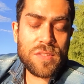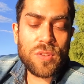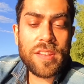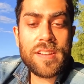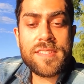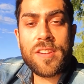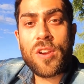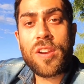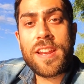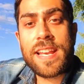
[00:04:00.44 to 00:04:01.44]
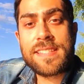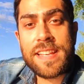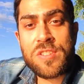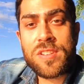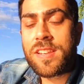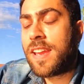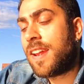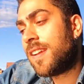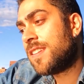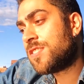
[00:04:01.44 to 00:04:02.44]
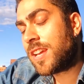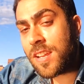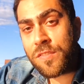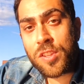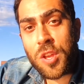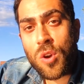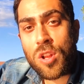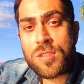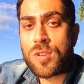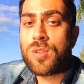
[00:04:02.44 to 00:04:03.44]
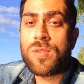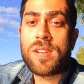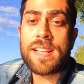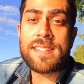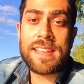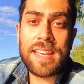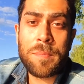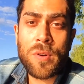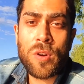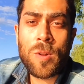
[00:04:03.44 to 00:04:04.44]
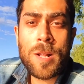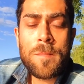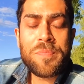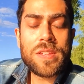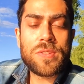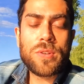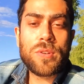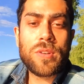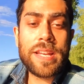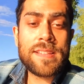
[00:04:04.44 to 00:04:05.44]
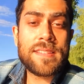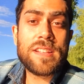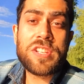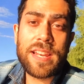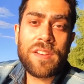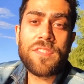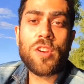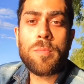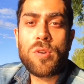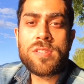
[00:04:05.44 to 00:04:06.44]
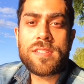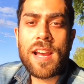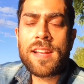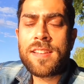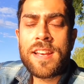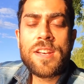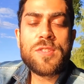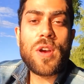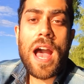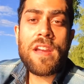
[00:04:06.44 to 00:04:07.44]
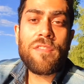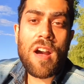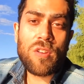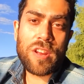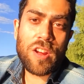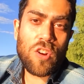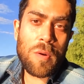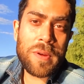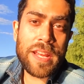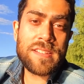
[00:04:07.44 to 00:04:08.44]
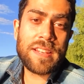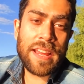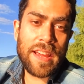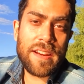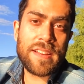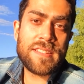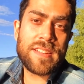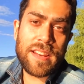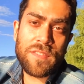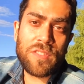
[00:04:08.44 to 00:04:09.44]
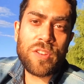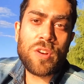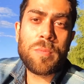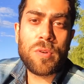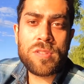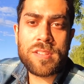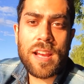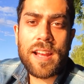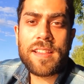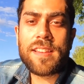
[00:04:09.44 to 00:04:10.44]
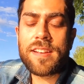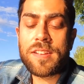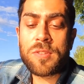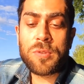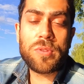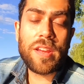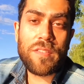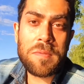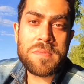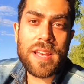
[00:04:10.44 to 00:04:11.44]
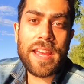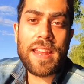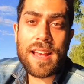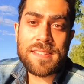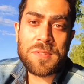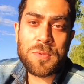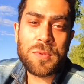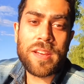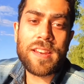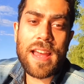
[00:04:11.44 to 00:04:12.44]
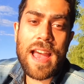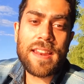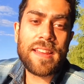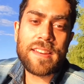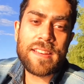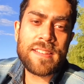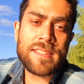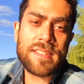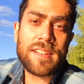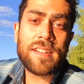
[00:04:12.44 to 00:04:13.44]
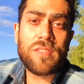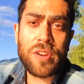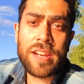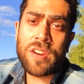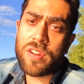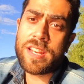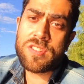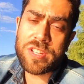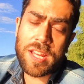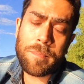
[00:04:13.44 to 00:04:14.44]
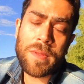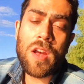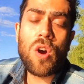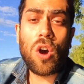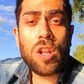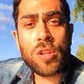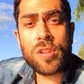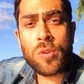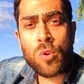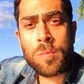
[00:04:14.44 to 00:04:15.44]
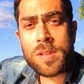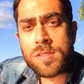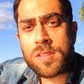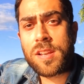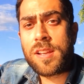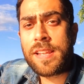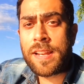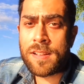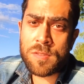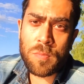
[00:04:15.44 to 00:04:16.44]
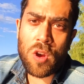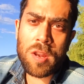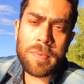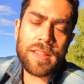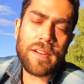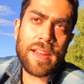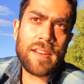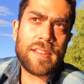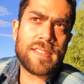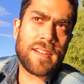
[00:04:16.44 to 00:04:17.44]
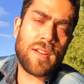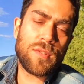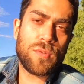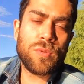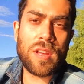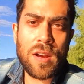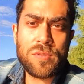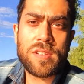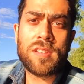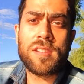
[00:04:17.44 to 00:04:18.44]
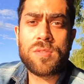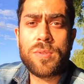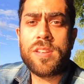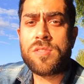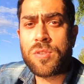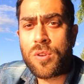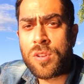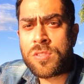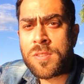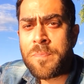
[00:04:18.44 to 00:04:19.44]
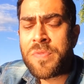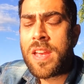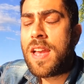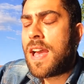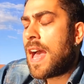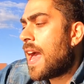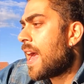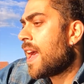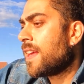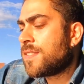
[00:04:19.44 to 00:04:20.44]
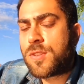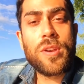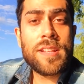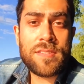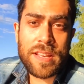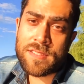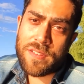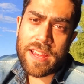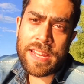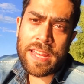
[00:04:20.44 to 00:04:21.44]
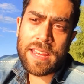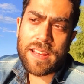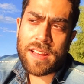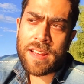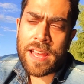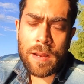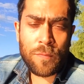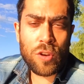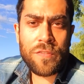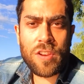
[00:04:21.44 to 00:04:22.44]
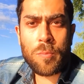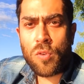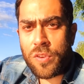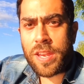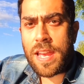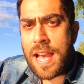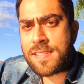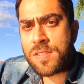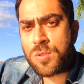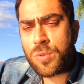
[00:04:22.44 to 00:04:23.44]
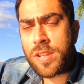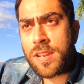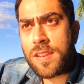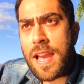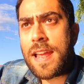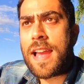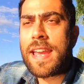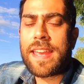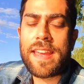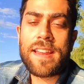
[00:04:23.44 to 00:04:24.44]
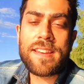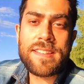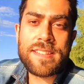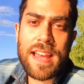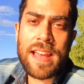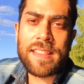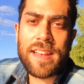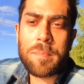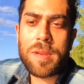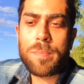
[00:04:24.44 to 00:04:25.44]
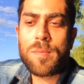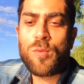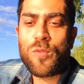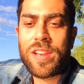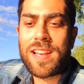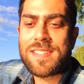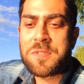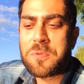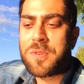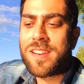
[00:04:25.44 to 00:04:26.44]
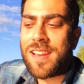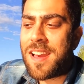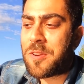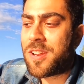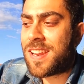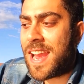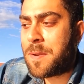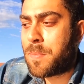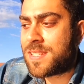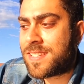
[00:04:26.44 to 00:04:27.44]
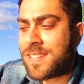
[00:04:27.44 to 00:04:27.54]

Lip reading: So there is an organization here in Skellefteå also known as Skibo. So it's Skellefteå Bostad. So I found an accommodation here in Skellefteå Bostad through their website as a student, and it is really cheap. Although the room is a little small, but the rent is around 2,000 Swedish crowns. And so it's really helpful if you're moving as a student, and I can understand that people moving as a student are on a tight budget.